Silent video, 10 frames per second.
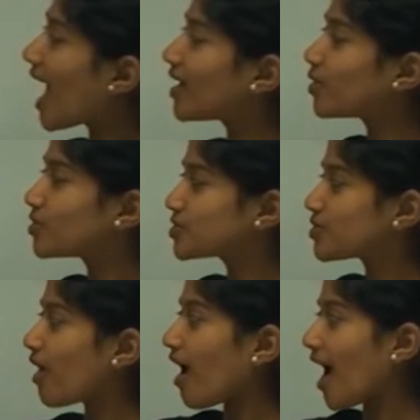and
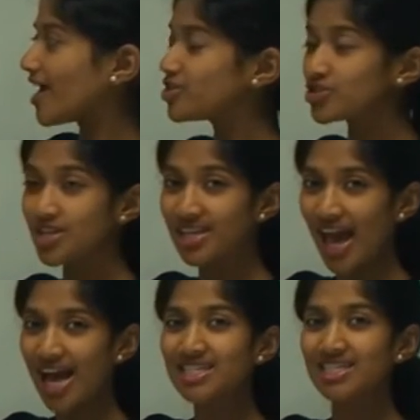also a hydrogen
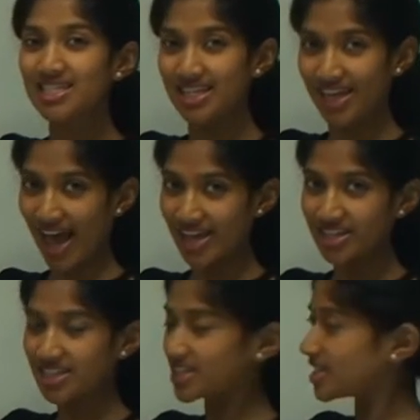gas is a
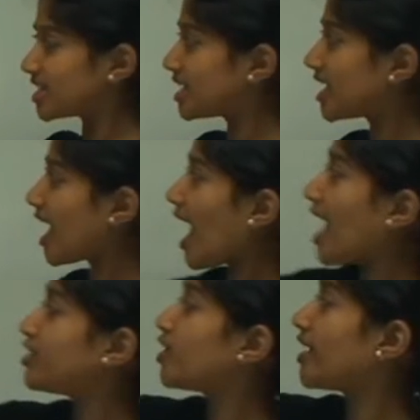gas.
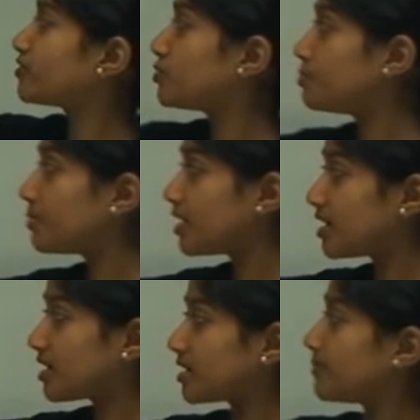And you have to
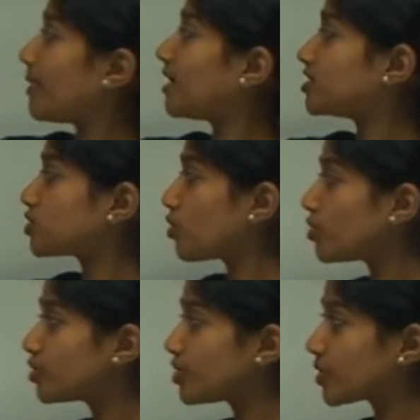balance
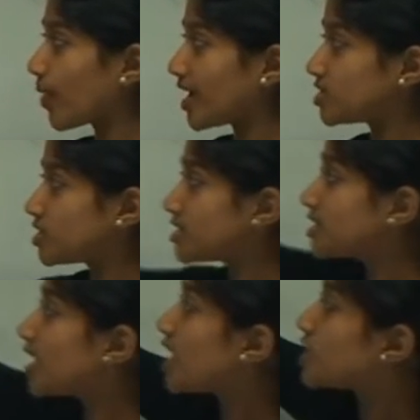all your
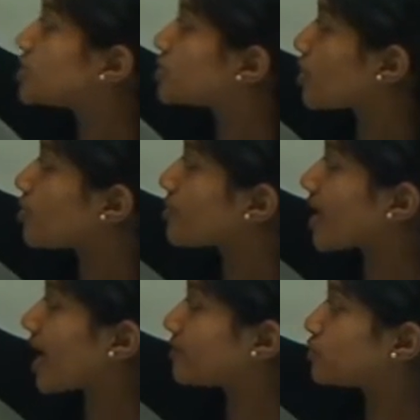equations, so
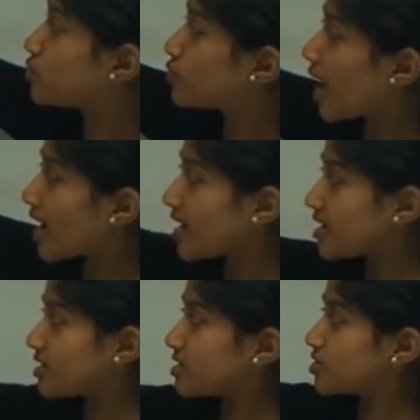we have two
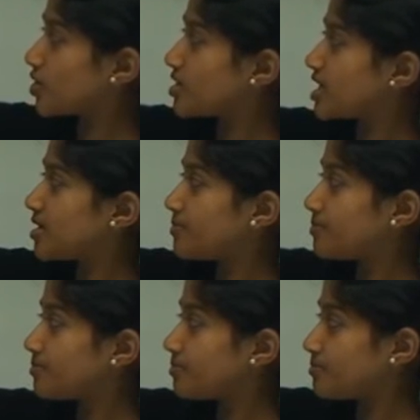
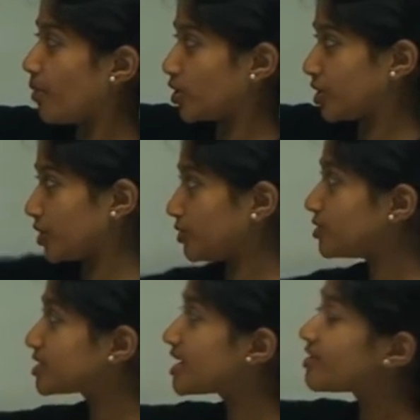sodium
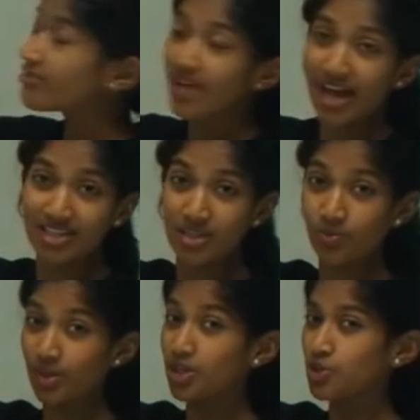molecules
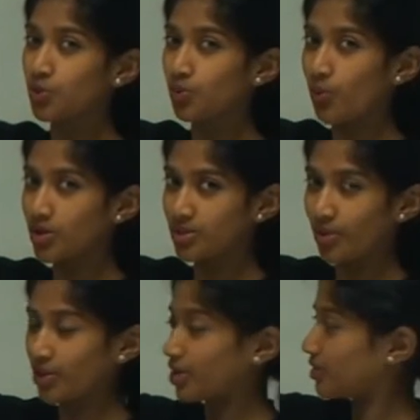reacting with two water
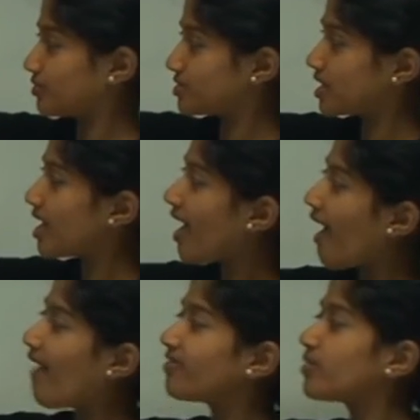molecules,
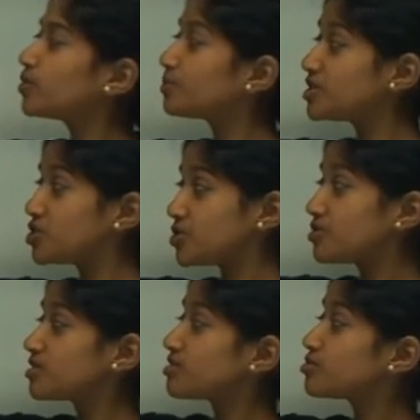and they would produce